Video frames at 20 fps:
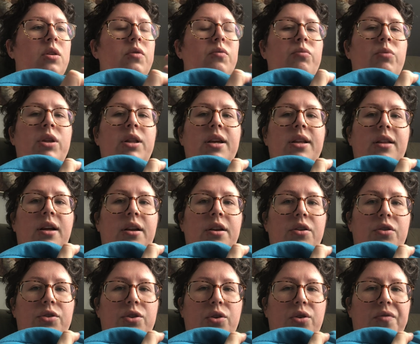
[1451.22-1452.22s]
really letting
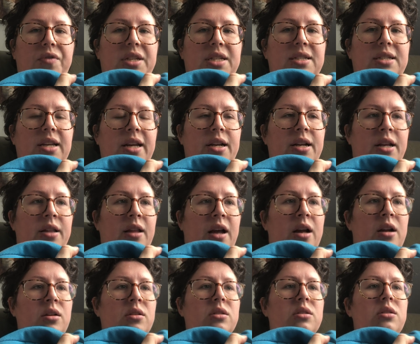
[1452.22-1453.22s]
you sort of sit in
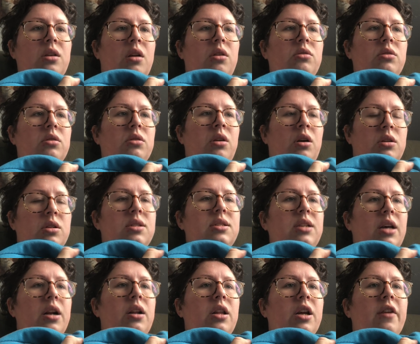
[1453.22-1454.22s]
that
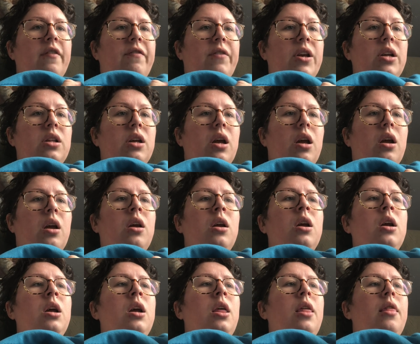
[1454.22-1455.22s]
unsettling feeling
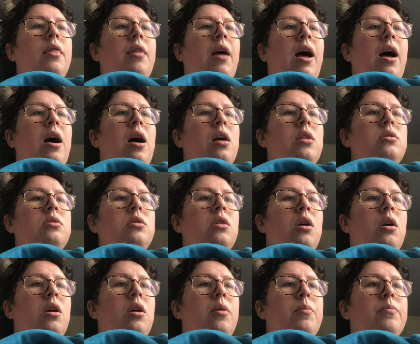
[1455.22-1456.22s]
that,
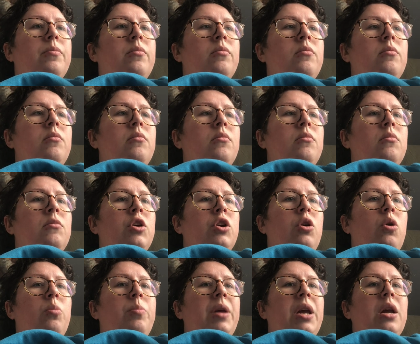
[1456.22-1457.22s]
you
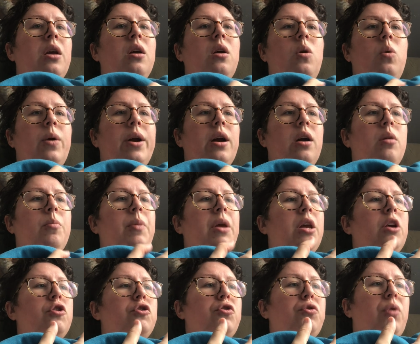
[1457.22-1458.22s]
know, being queer,
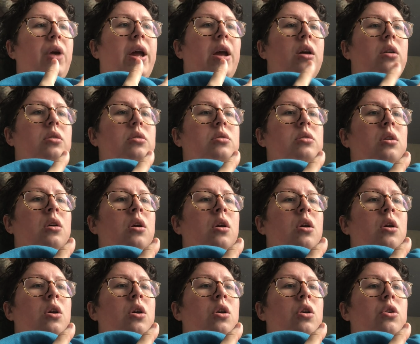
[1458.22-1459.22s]
being trans,
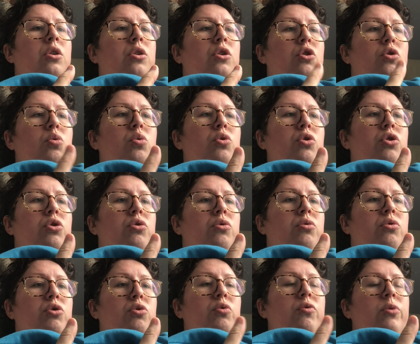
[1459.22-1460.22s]

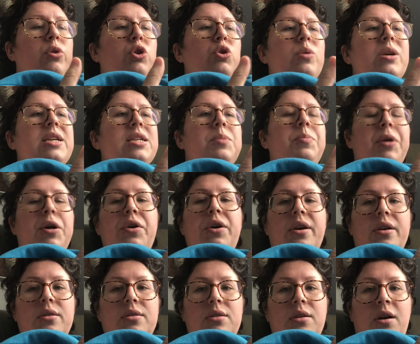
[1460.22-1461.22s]
you
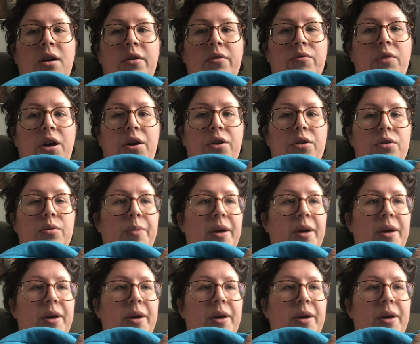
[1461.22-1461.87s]
experience on a regular